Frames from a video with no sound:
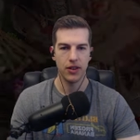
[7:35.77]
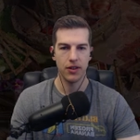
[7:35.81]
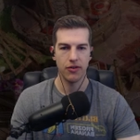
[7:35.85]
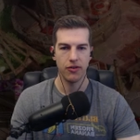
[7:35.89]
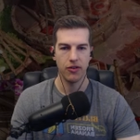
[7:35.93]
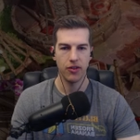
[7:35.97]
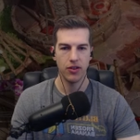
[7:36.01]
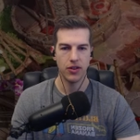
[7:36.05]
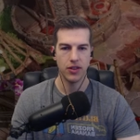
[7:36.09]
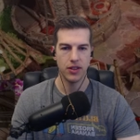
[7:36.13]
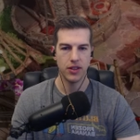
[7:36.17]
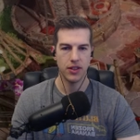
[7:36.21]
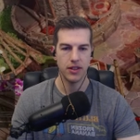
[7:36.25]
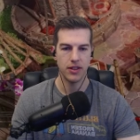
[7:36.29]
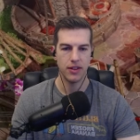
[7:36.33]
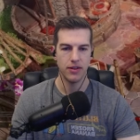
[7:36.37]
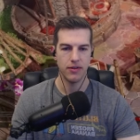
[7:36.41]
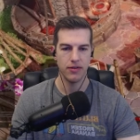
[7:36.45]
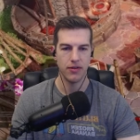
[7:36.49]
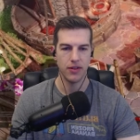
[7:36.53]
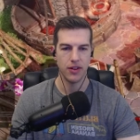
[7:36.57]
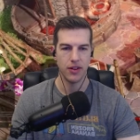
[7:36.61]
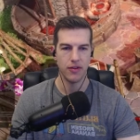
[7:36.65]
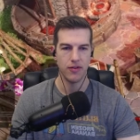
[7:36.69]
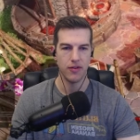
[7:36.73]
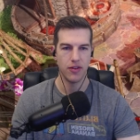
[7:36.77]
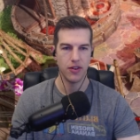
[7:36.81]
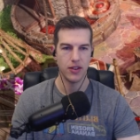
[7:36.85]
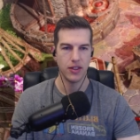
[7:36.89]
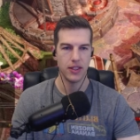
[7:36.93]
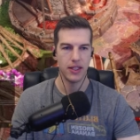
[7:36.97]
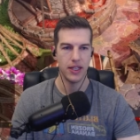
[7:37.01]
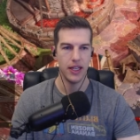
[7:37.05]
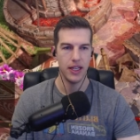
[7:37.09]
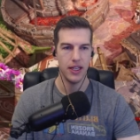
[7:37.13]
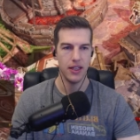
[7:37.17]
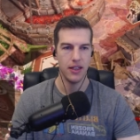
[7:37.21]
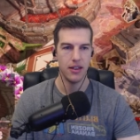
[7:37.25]
the first for the
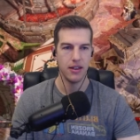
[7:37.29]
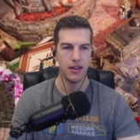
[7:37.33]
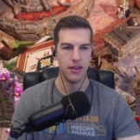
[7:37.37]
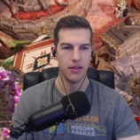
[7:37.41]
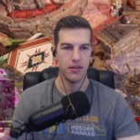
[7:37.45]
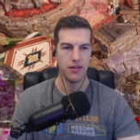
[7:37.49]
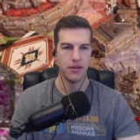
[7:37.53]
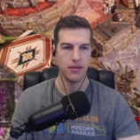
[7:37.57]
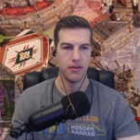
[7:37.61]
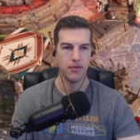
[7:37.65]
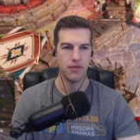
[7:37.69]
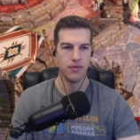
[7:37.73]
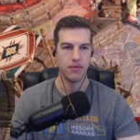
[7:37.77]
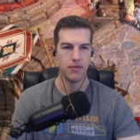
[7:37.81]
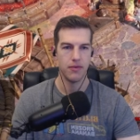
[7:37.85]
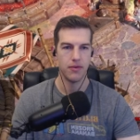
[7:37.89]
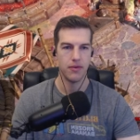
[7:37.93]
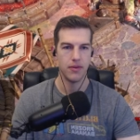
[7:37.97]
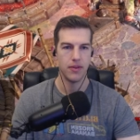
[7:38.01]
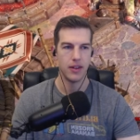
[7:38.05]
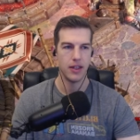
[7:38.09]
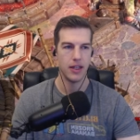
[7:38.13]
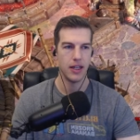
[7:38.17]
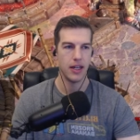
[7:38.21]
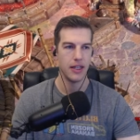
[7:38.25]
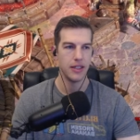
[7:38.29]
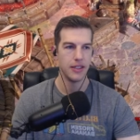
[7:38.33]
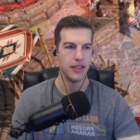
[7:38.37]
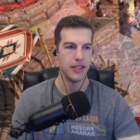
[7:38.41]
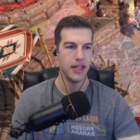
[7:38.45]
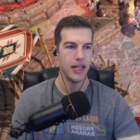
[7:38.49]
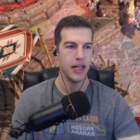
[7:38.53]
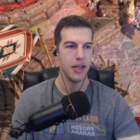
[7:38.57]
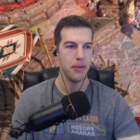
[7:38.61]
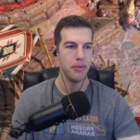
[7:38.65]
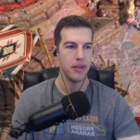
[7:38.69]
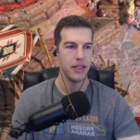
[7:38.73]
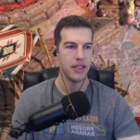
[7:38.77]
first thing? Guys,
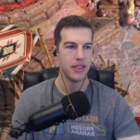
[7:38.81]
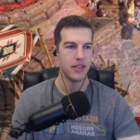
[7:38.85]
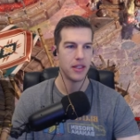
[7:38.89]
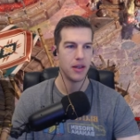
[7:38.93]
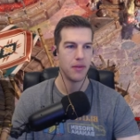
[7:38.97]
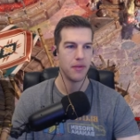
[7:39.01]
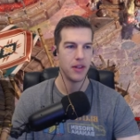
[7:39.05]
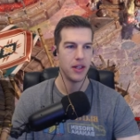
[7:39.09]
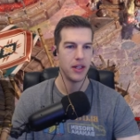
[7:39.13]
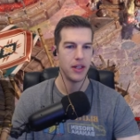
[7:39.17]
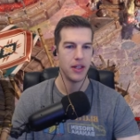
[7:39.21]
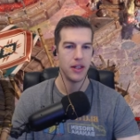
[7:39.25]
did I miss something